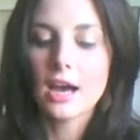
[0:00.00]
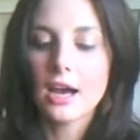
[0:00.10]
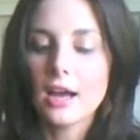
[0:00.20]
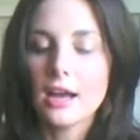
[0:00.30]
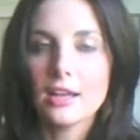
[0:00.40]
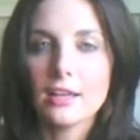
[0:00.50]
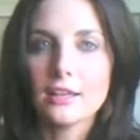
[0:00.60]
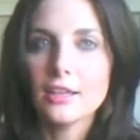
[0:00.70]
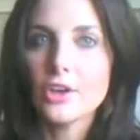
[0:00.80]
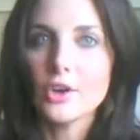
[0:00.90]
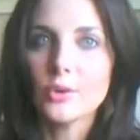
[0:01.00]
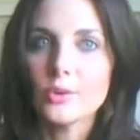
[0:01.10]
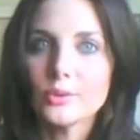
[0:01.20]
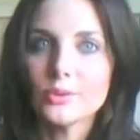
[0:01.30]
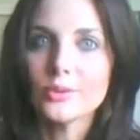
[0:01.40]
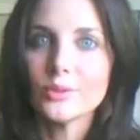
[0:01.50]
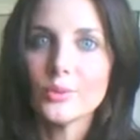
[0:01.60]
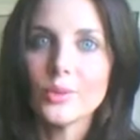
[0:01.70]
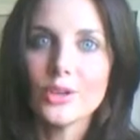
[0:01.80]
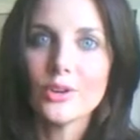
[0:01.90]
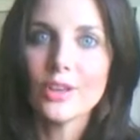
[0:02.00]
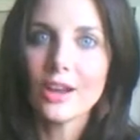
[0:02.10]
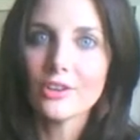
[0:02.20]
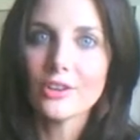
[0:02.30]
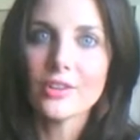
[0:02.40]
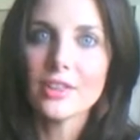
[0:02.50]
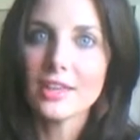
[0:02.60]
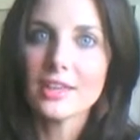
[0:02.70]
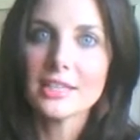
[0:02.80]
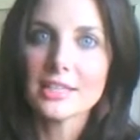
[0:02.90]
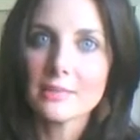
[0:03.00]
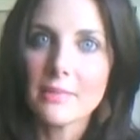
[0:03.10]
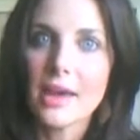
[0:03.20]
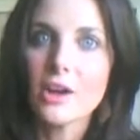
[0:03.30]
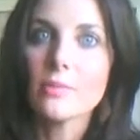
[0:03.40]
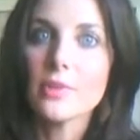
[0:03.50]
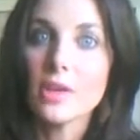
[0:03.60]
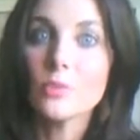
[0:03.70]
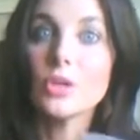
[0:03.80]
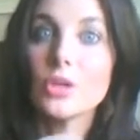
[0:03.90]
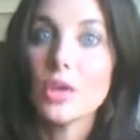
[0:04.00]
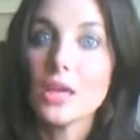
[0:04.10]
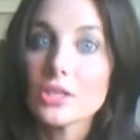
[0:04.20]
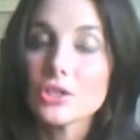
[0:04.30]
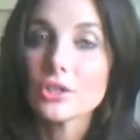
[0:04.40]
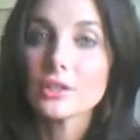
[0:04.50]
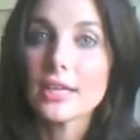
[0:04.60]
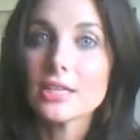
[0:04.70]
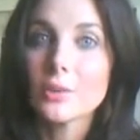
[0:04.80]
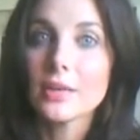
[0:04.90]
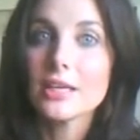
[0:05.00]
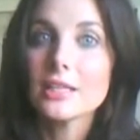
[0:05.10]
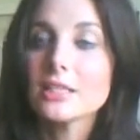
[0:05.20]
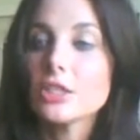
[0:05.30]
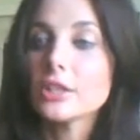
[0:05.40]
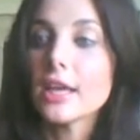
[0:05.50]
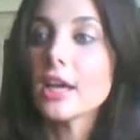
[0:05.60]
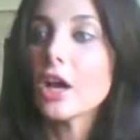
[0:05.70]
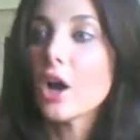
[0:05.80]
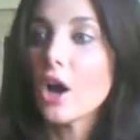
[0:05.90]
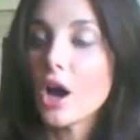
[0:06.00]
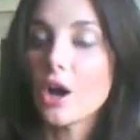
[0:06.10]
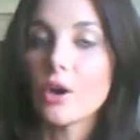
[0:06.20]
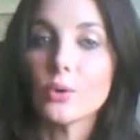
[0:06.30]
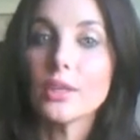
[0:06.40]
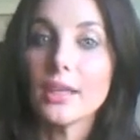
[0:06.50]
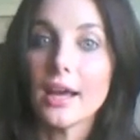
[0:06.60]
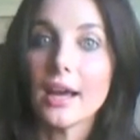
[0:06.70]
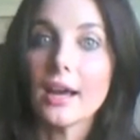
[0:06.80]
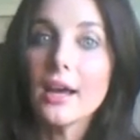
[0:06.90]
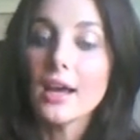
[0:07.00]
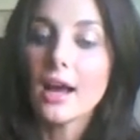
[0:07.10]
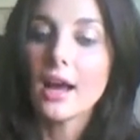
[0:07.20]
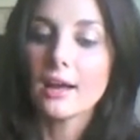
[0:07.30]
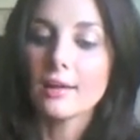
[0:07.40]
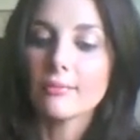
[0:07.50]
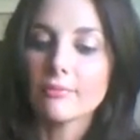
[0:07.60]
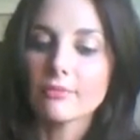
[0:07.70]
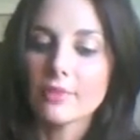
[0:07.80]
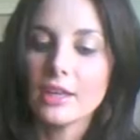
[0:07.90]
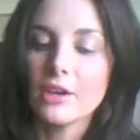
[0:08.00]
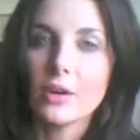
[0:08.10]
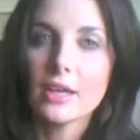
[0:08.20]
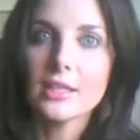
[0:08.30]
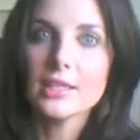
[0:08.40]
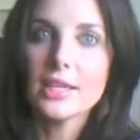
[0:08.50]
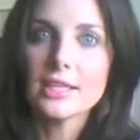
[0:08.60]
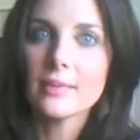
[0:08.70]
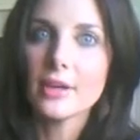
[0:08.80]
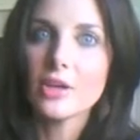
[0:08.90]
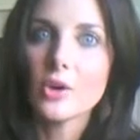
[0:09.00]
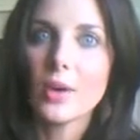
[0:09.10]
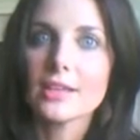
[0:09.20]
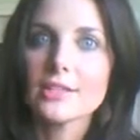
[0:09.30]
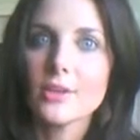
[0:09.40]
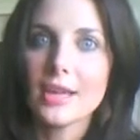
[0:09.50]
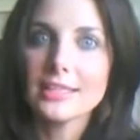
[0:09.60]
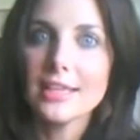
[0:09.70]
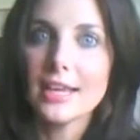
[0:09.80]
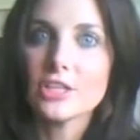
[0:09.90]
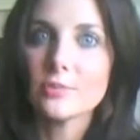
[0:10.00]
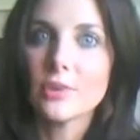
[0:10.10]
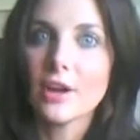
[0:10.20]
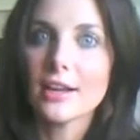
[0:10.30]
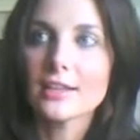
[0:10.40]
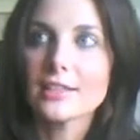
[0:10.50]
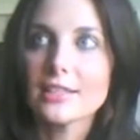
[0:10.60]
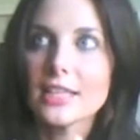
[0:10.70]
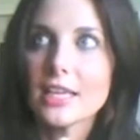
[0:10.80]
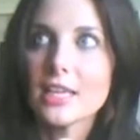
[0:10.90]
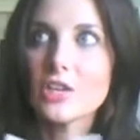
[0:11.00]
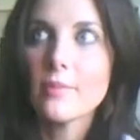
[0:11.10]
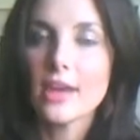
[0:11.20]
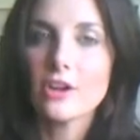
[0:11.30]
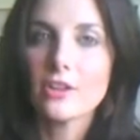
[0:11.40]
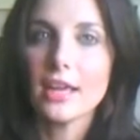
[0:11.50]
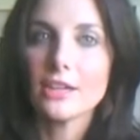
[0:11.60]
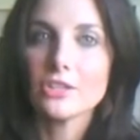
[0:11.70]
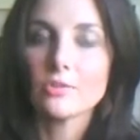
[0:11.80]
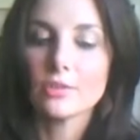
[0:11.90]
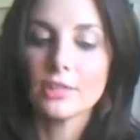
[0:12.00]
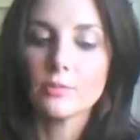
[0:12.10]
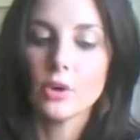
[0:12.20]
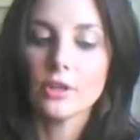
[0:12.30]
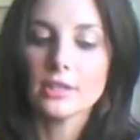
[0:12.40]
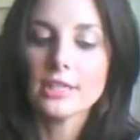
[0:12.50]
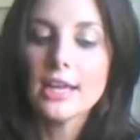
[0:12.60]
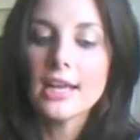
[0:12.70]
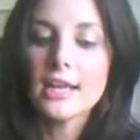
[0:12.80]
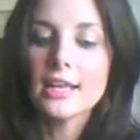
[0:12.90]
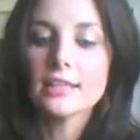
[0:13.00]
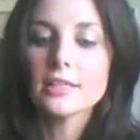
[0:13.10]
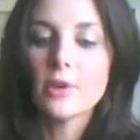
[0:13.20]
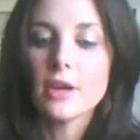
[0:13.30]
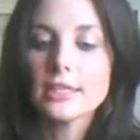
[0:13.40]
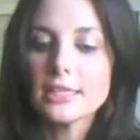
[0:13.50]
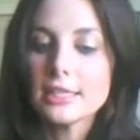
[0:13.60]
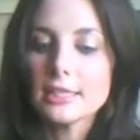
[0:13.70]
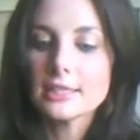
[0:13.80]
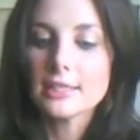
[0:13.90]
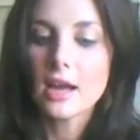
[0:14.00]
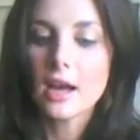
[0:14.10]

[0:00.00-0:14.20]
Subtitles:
when you're younger, you think it doesn't matter, but then when you get into your late 20s, you're like, oh yeah, it sneaks up on you quick. So anti-aging products, no matter the age, is really important. This product is